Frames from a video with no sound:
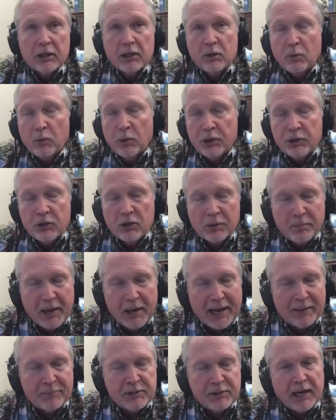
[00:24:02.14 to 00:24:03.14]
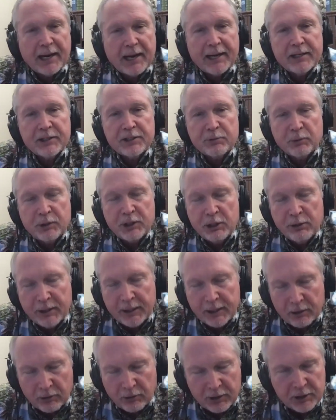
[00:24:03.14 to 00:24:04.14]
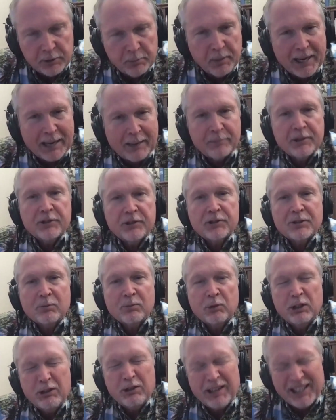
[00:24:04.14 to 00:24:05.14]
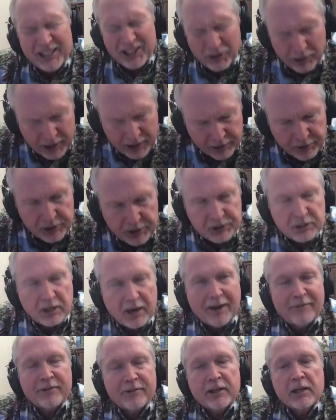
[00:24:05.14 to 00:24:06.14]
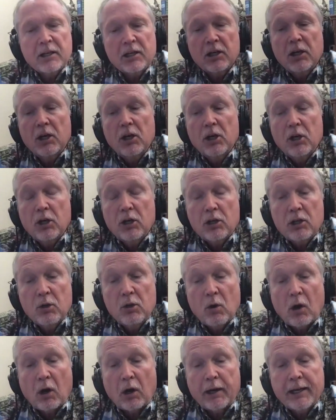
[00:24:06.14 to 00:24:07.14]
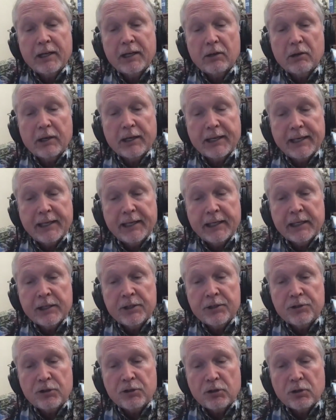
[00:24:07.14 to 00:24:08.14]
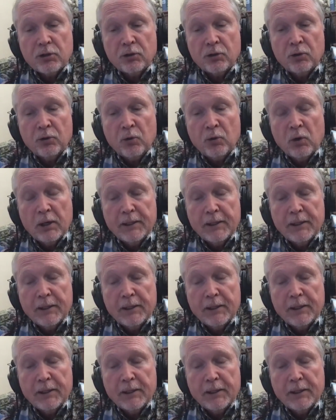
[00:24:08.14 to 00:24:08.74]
when you're baptized, when you enter into baptism, when you enter into this covenant, you are entering into